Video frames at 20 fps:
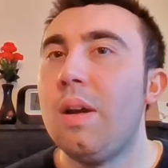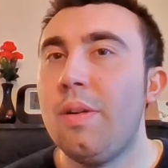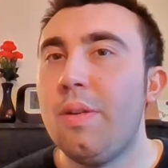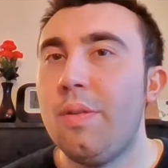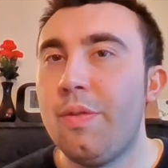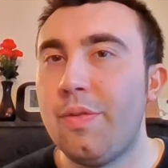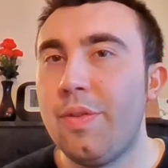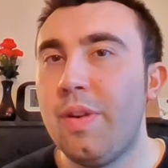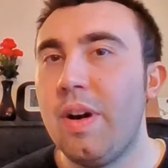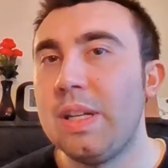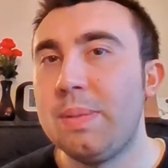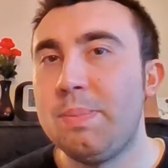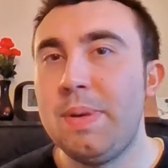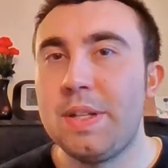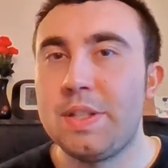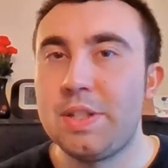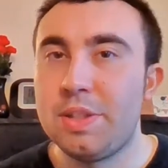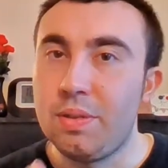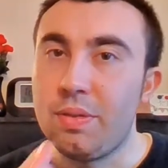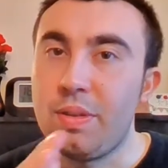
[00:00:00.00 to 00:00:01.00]
find
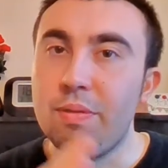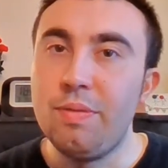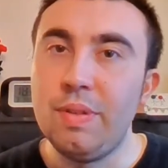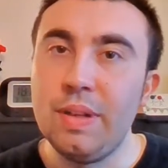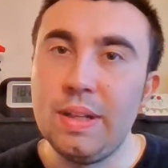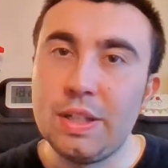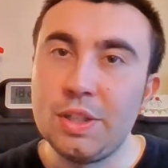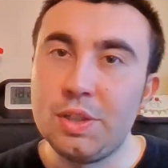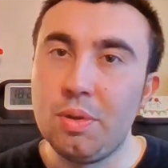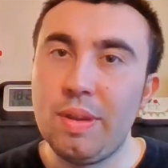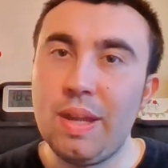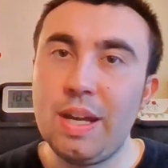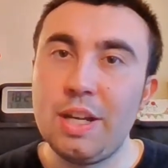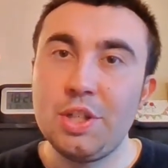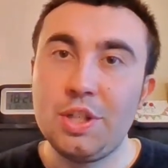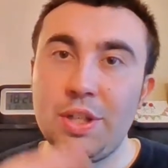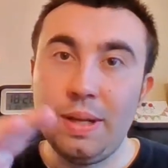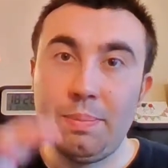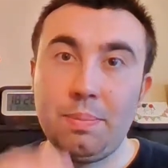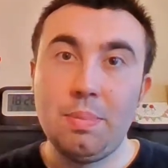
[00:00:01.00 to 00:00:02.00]
pictures of the village or that
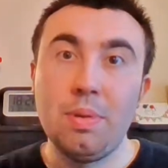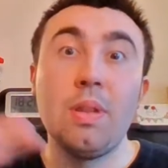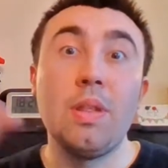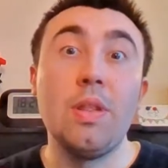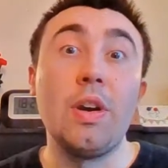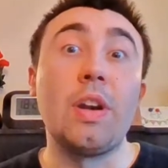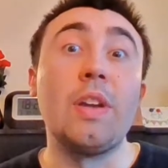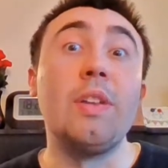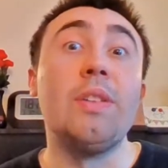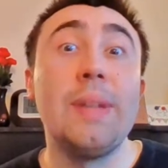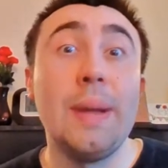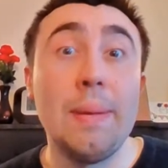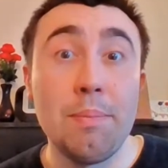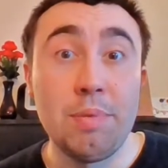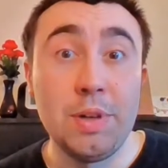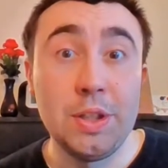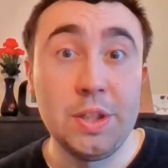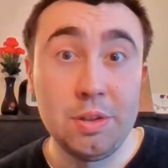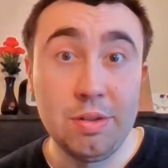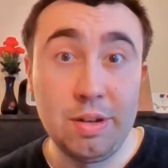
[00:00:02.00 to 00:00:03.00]
ship that are
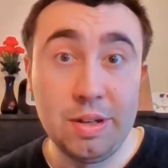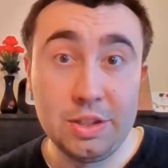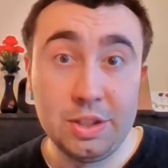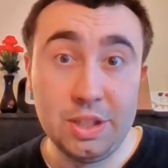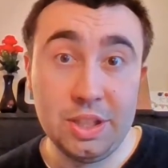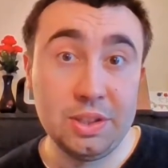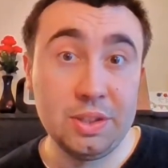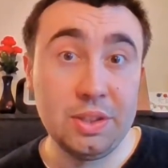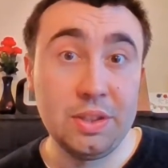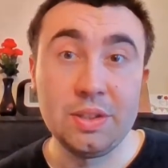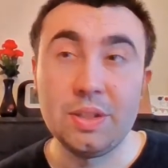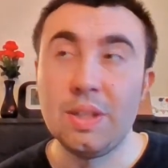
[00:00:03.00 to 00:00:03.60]
contemporary to your ancestors.